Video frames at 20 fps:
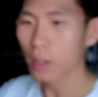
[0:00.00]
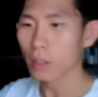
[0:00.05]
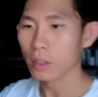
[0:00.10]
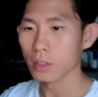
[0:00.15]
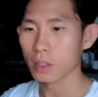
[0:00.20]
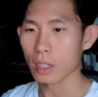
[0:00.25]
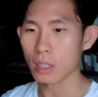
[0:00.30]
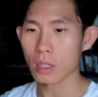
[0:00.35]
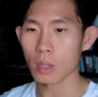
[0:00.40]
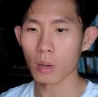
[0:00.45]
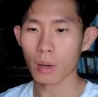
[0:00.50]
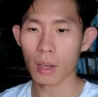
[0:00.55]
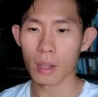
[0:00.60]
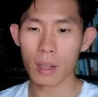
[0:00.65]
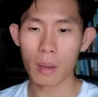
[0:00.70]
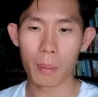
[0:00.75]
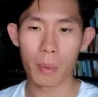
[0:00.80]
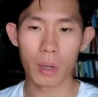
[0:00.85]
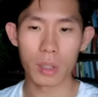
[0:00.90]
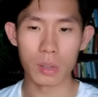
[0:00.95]
Just know that
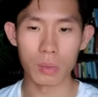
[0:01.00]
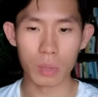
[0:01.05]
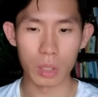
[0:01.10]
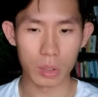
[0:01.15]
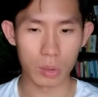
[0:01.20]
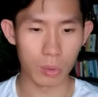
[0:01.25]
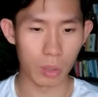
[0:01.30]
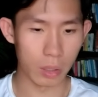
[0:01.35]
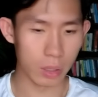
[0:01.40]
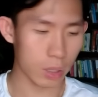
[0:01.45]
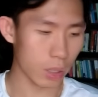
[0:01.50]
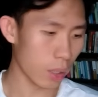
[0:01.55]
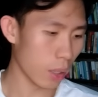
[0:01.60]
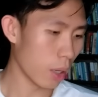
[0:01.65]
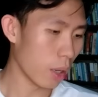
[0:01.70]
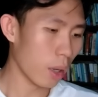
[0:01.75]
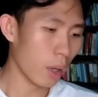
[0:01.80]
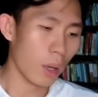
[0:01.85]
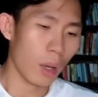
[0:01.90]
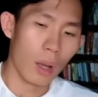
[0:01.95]
your boy is rich.
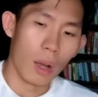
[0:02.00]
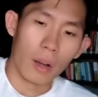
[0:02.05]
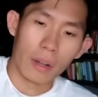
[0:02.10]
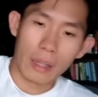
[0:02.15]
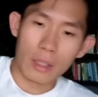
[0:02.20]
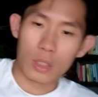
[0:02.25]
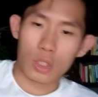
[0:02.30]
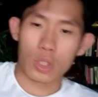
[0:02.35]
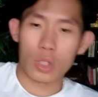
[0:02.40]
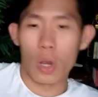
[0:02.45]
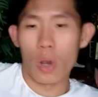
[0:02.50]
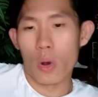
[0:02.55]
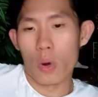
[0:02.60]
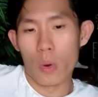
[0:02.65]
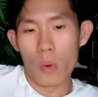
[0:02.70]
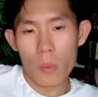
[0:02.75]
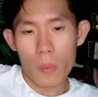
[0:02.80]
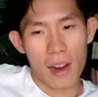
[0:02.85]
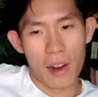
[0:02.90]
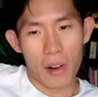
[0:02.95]
Okay,
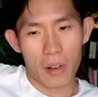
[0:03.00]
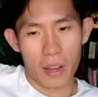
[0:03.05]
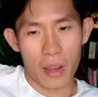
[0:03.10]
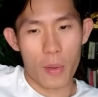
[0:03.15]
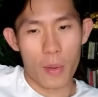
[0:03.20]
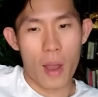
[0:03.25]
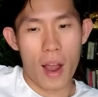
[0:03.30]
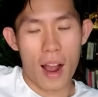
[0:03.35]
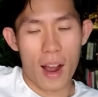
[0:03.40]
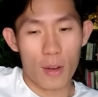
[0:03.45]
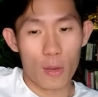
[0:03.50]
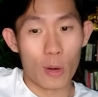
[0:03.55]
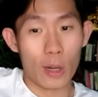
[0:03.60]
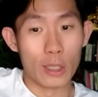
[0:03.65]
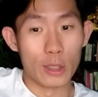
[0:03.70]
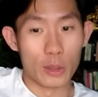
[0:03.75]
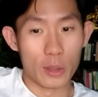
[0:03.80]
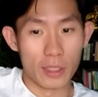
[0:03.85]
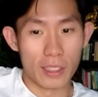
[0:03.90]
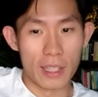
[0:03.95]
so okay, we are halfway
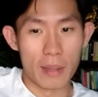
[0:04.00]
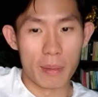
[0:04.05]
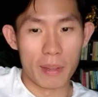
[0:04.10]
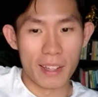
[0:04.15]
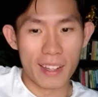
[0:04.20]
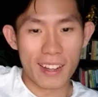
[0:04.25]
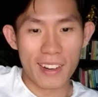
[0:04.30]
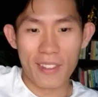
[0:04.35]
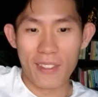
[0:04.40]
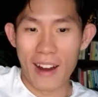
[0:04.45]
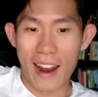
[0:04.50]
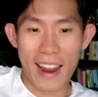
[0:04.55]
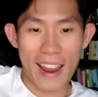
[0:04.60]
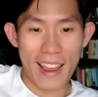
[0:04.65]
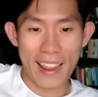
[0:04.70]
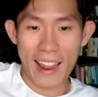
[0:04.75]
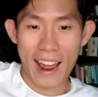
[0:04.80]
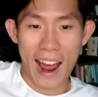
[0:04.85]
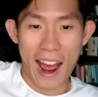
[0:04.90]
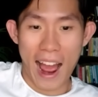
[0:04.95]
through TP, right?
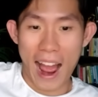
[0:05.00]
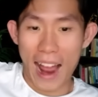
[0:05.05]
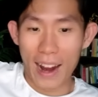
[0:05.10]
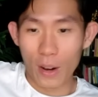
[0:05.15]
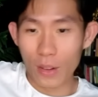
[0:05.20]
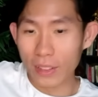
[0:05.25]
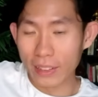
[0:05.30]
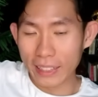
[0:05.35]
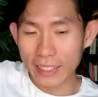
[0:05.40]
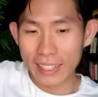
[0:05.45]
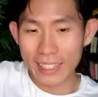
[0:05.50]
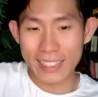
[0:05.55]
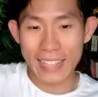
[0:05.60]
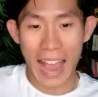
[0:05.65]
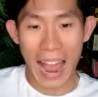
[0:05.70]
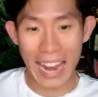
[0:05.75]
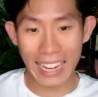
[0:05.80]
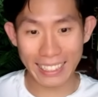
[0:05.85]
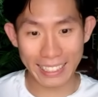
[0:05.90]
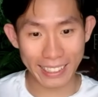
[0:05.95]
I don't think there's
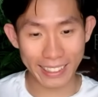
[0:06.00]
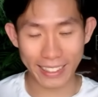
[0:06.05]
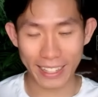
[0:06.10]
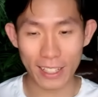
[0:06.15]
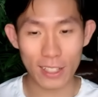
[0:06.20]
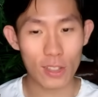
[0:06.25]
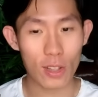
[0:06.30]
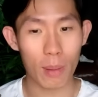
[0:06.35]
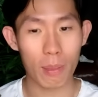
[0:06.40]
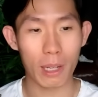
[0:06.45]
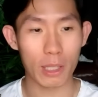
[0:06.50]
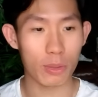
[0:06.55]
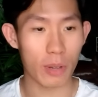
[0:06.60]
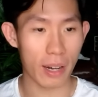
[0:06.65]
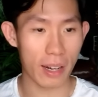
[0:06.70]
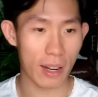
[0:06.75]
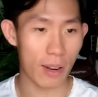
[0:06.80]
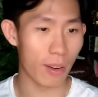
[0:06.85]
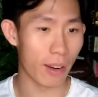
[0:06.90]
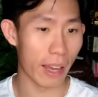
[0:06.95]
anything that can stop us
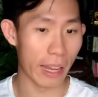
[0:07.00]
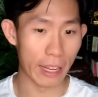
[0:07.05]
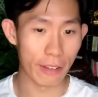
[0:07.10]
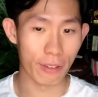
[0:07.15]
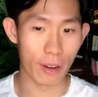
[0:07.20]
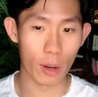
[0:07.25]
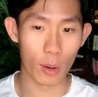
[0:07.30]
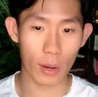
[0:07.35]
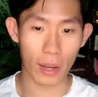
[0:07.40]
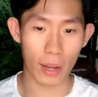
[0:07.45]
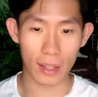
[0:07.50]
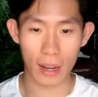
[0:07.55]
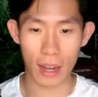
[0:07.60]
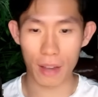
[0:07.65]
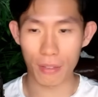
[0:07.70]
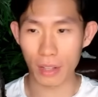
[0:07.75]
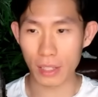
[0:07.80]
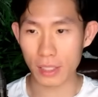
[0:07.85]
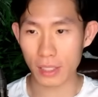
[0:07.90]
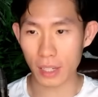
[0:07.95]
right now. Like if I look at the
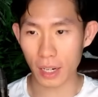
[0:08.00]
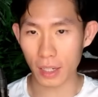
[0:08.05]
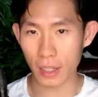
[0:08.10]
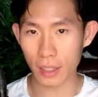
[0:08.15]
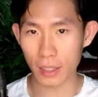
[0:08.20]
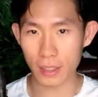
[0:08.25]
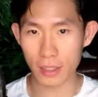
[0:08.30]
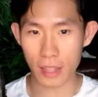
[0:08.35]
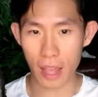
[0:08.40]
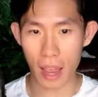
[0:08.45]
left hand side, is there